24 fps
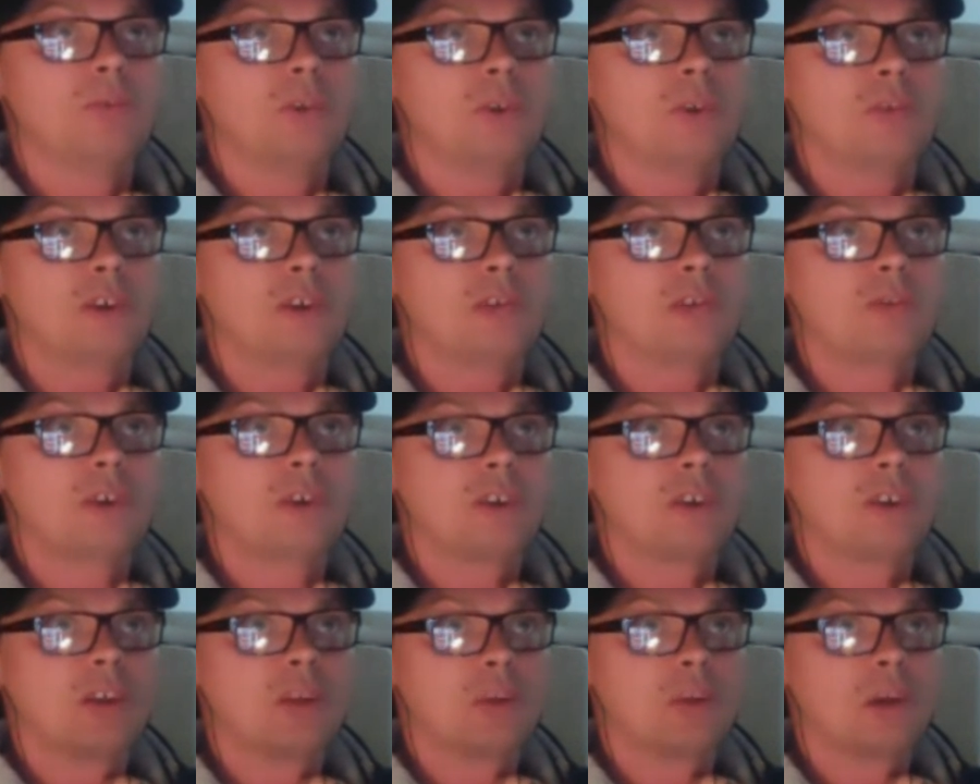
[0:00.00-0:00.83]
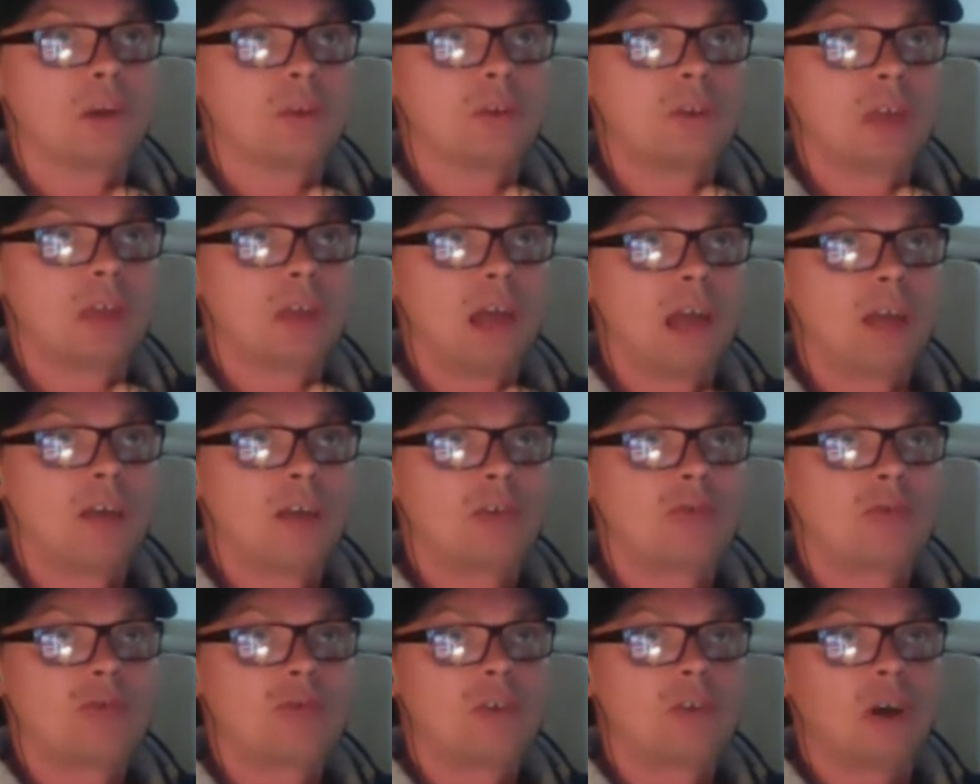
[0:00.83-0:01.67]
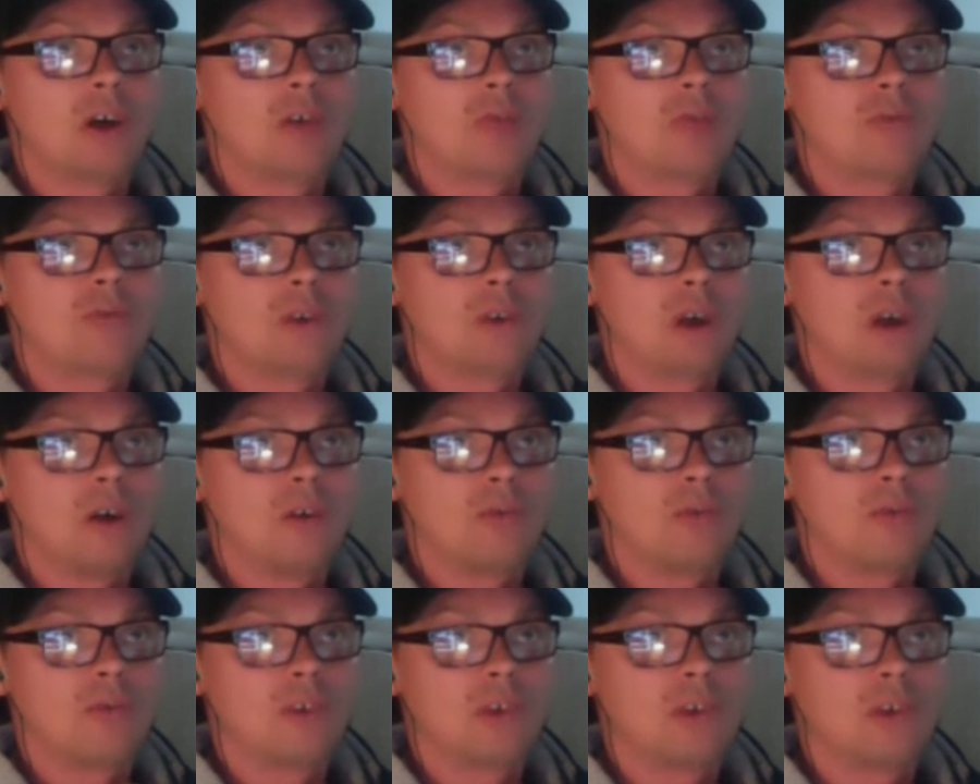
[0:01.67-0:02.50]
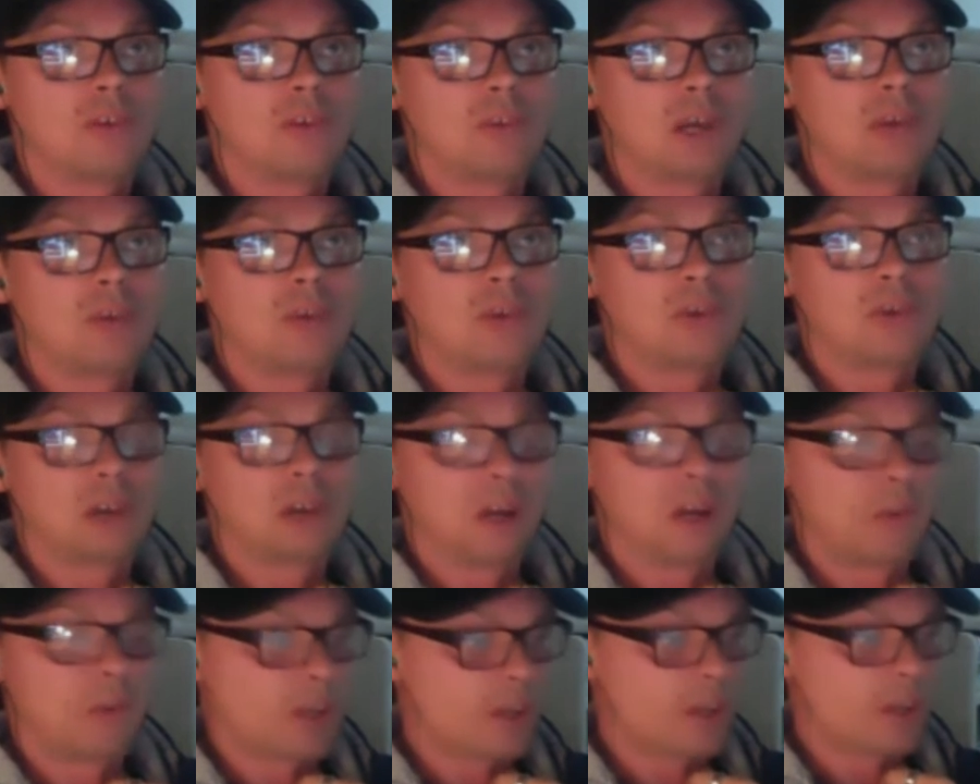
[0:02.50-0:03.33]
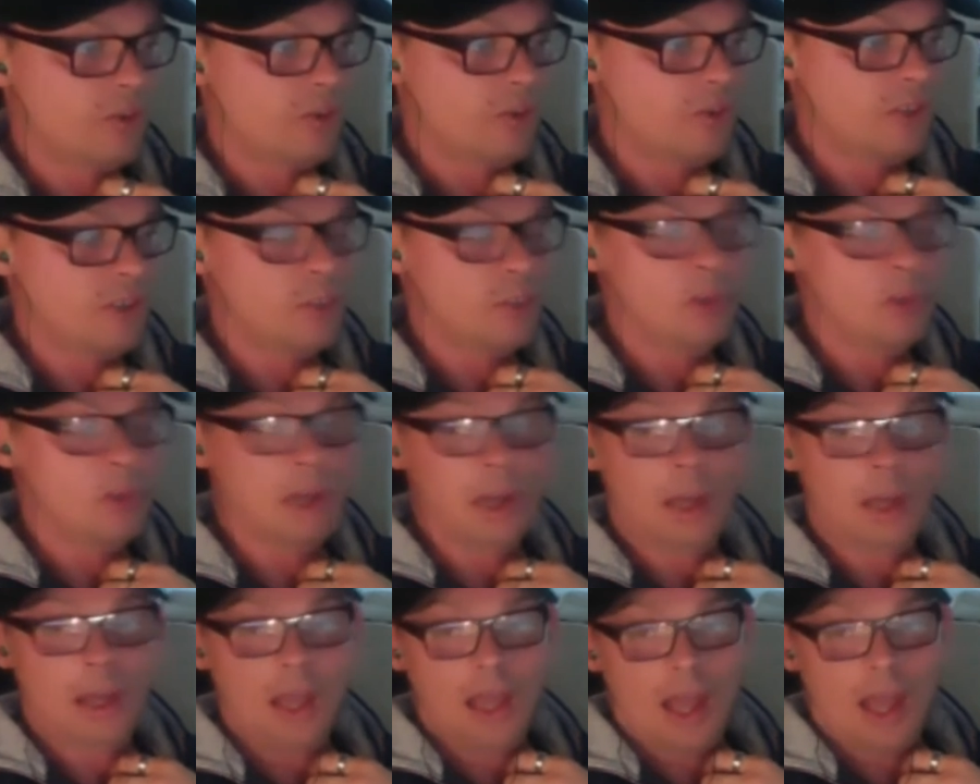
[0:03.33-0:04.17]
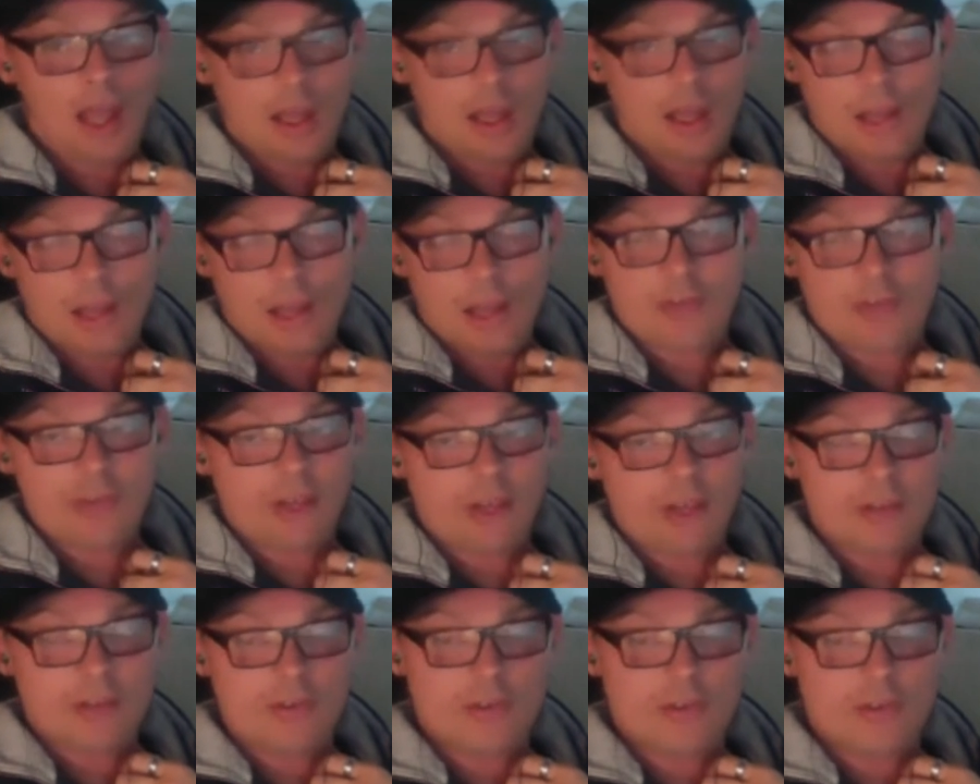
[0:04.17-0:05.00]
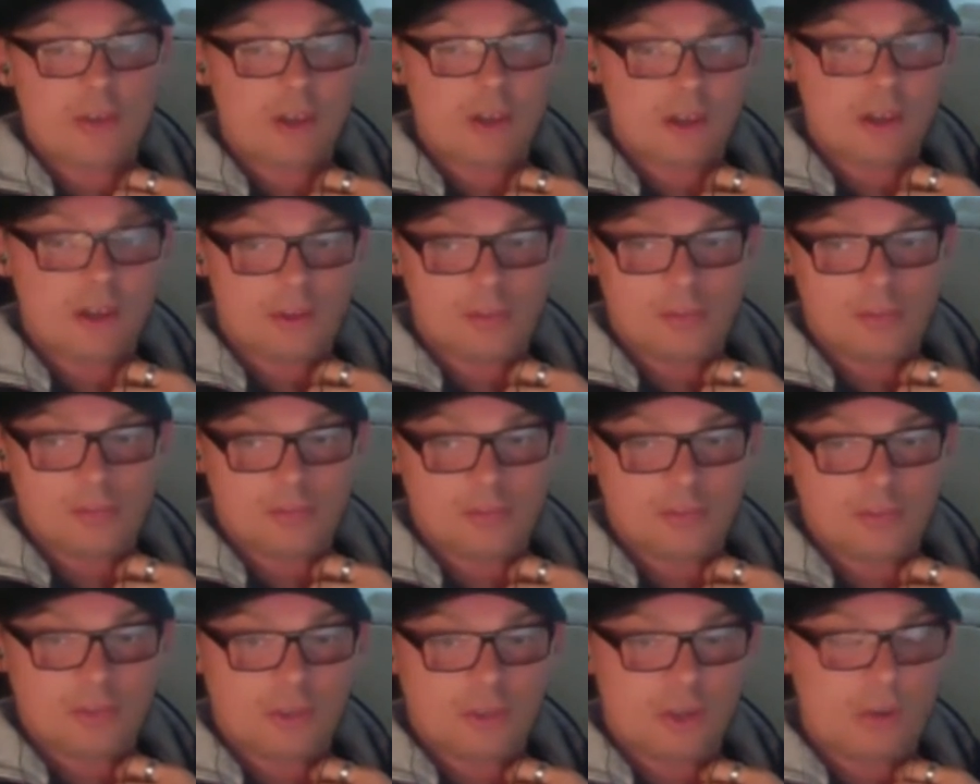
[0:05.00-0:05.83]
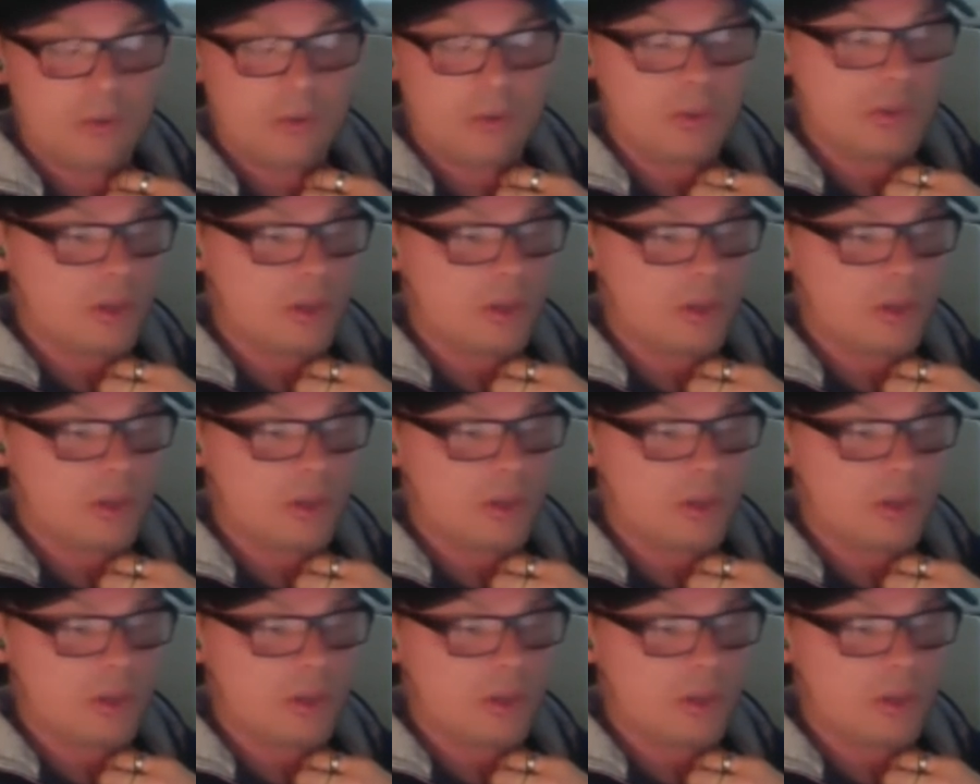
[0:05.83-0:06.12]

frustrated about the lack of pair programming in your team, and that's you know.